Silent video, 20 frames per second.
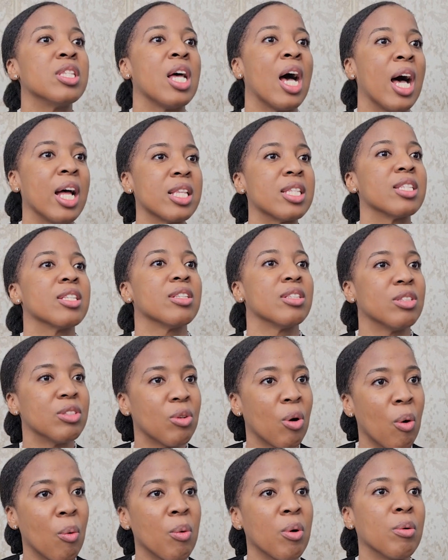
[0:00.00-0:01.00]
that
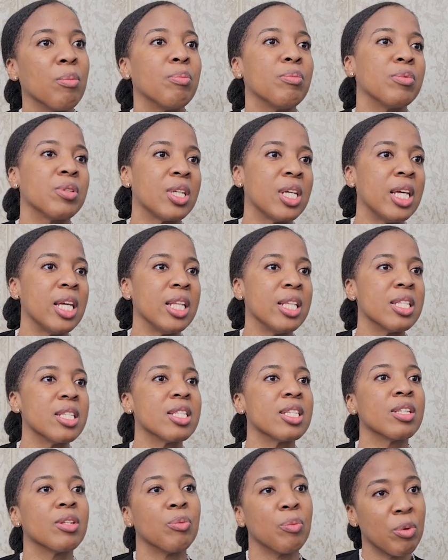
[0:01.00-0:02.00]
our
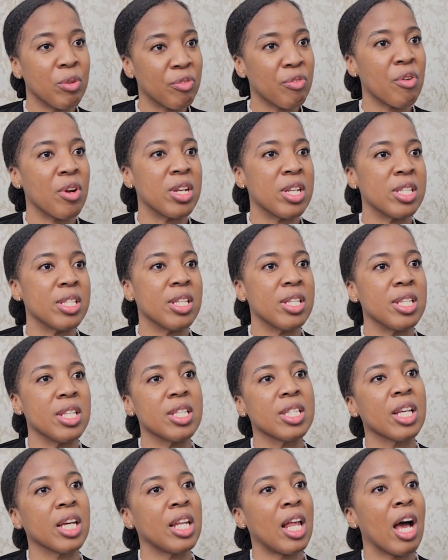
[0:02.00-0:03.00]
kids with rare
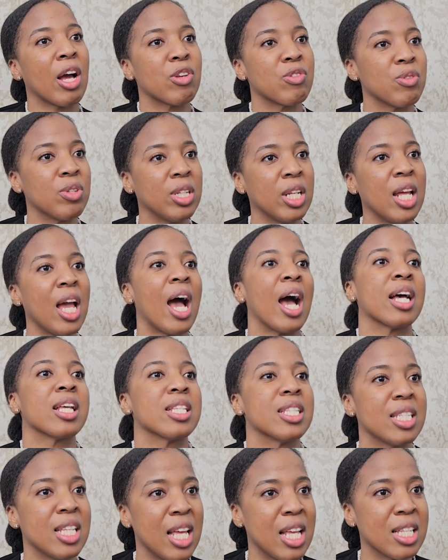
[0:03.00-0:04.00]
diseases can actually
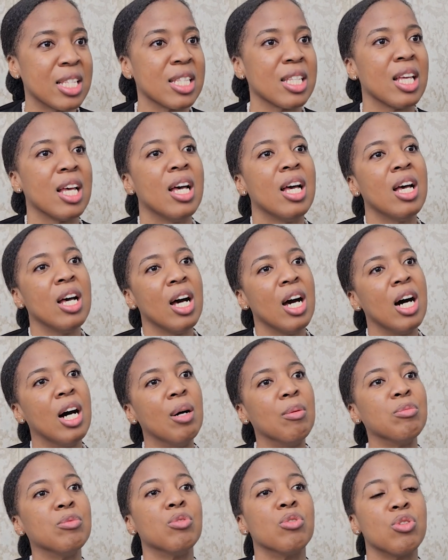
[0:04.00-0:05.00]
access
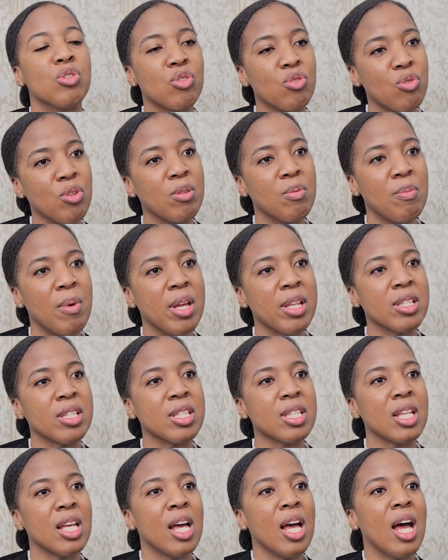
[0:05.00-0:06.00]
those
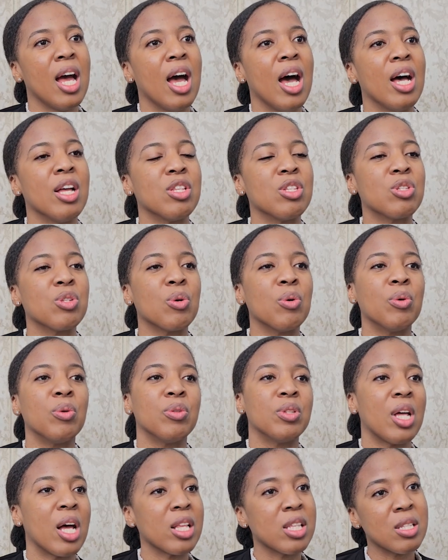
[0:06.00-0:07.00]
treatments. And
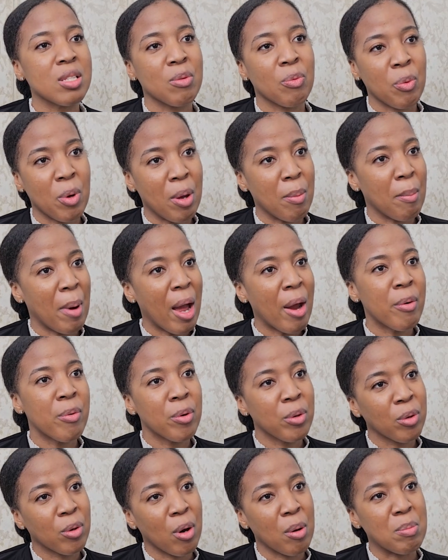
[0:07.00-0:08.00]
so that's where my
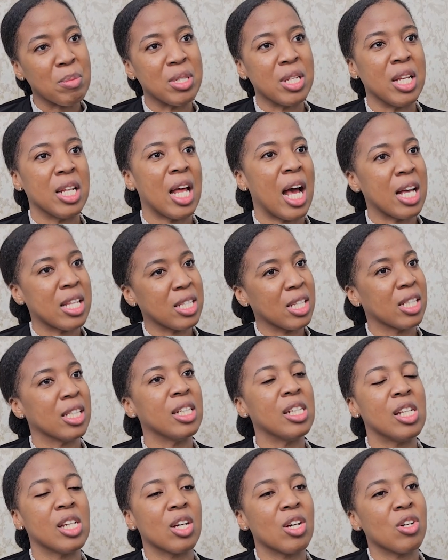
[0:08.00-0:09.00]
role comes in as a
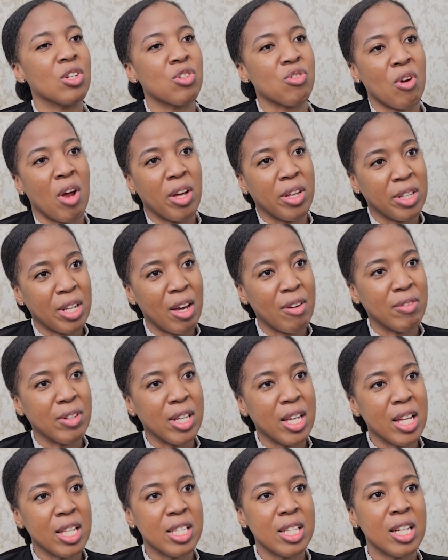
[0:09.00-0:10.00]
clinical trial
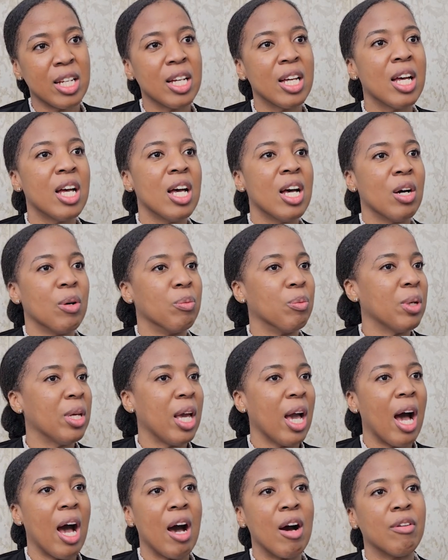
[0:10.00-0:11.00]
navigator.
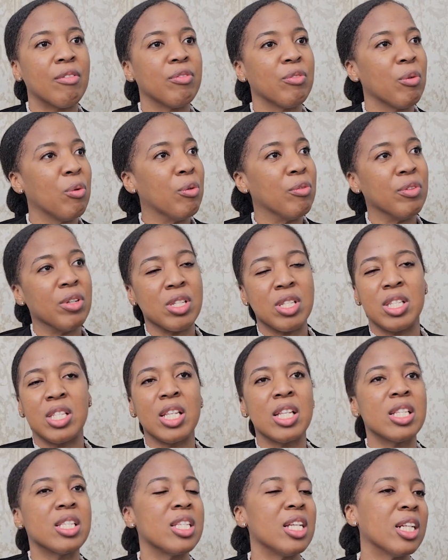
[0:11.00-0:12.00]
We have over
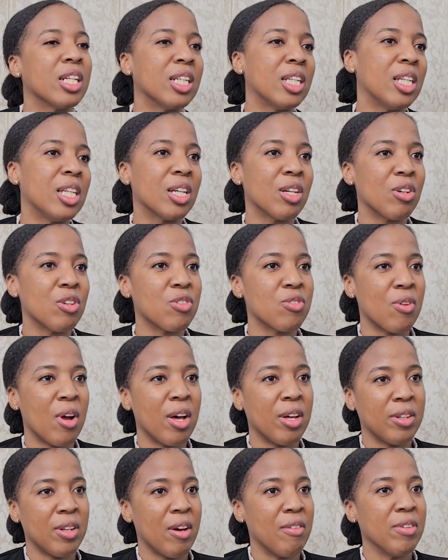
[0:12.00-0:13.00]
16 clinical
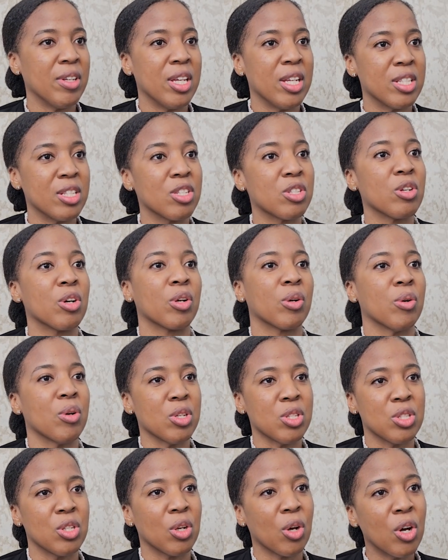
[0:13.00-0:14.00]
trial navigators
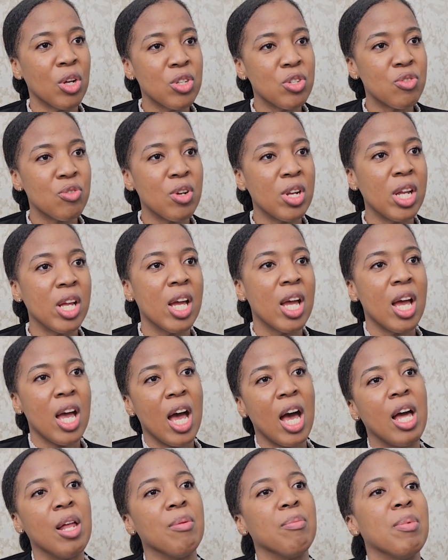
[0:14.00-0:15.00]
across the country,
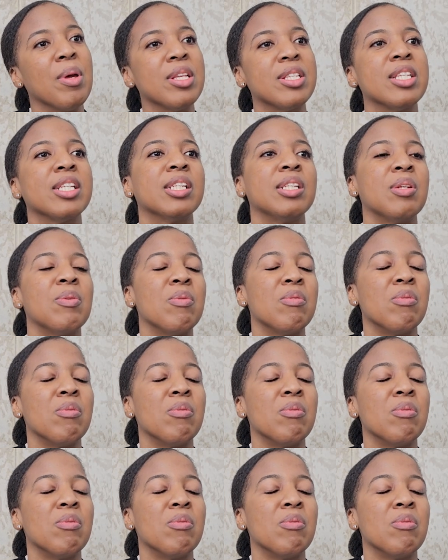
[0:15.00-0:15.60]
and basically